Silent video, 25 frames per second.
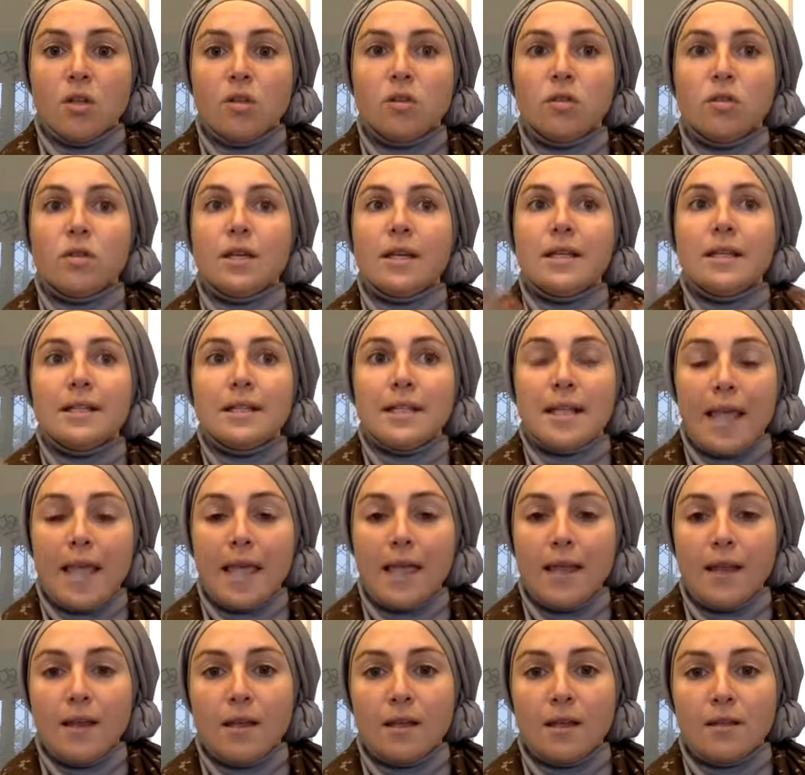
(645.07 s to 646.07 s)
to
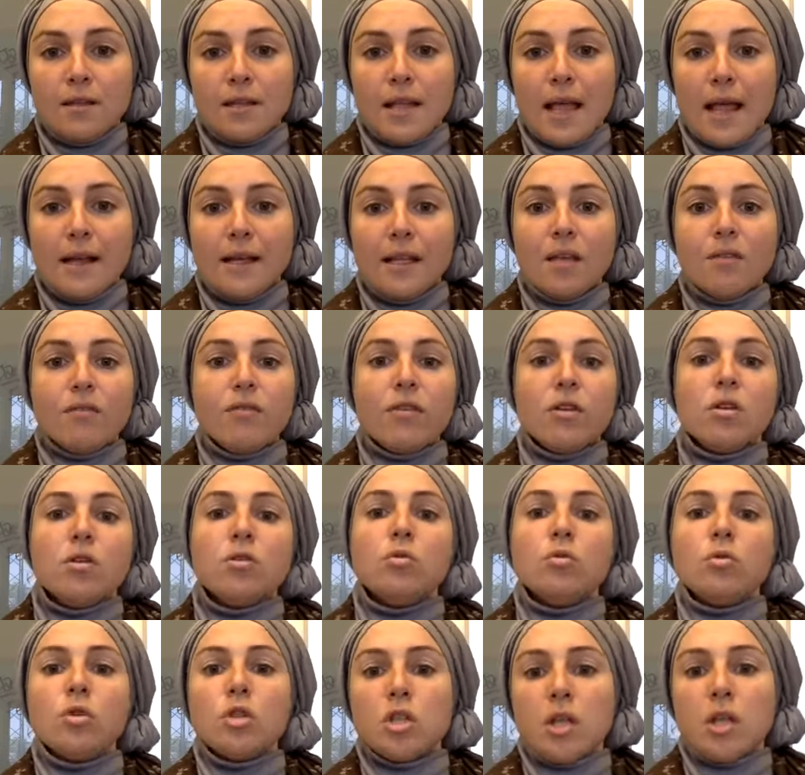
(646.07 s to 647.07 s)
contain it and give it a
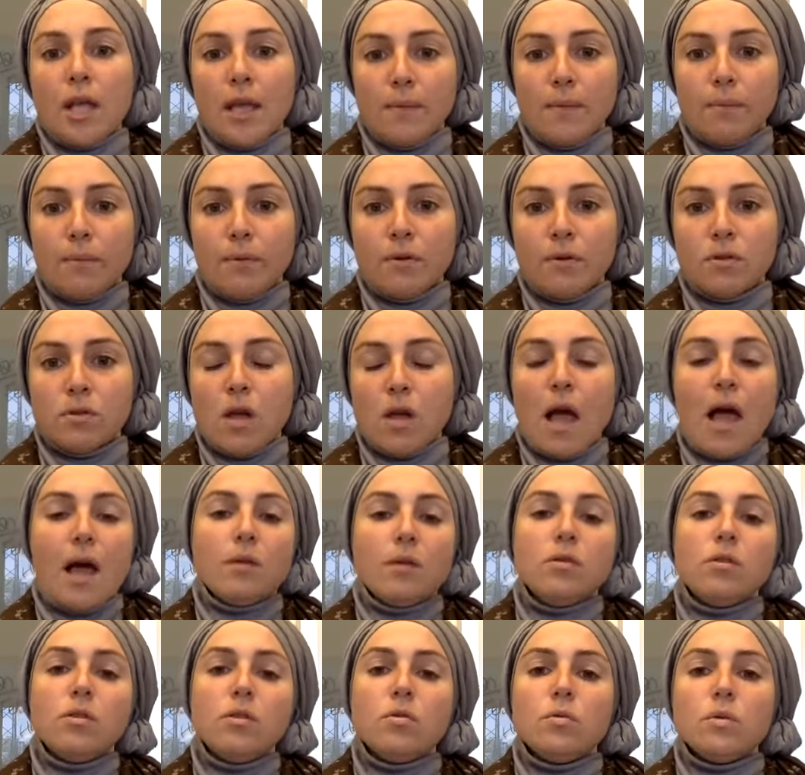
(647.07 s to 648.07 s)
new shape. So
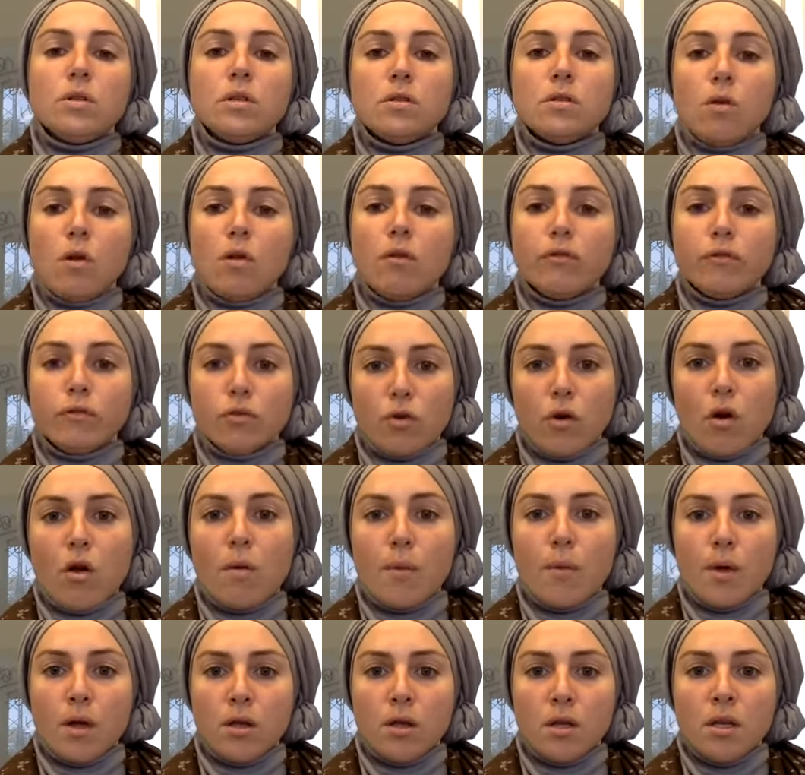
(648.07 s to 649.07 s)
how do you resolve
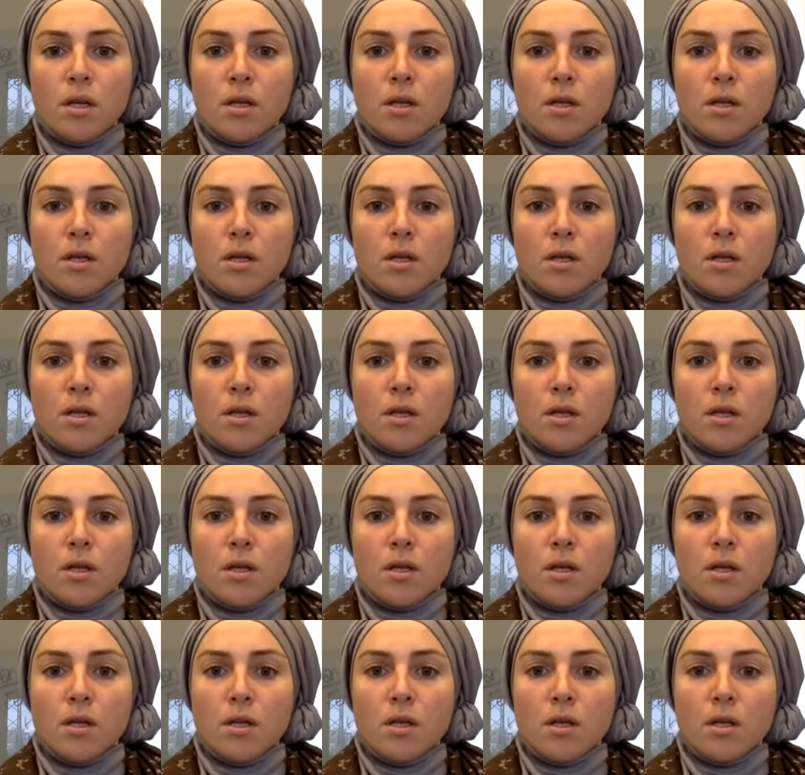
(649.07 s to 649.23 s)
trauma?